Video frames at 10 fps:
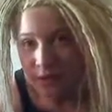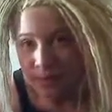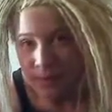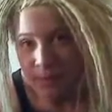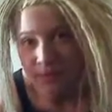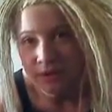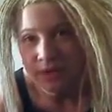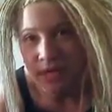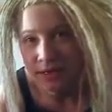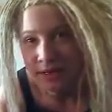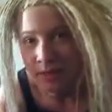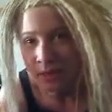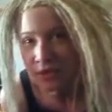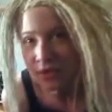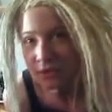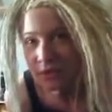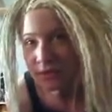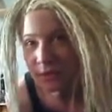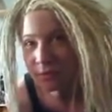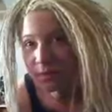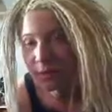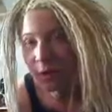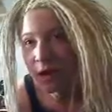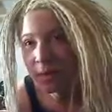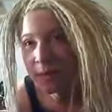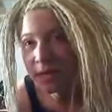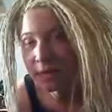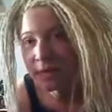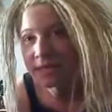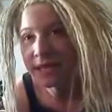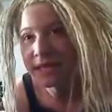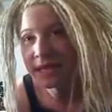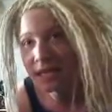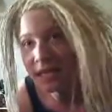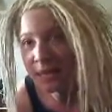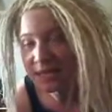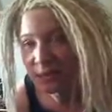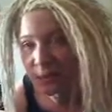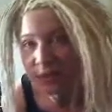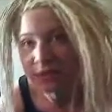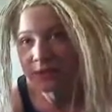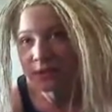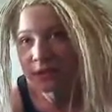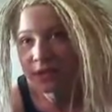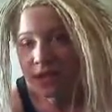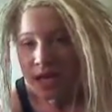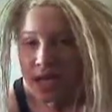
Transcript: And people have done stop motion with food before, but it was like, it wasn't real food.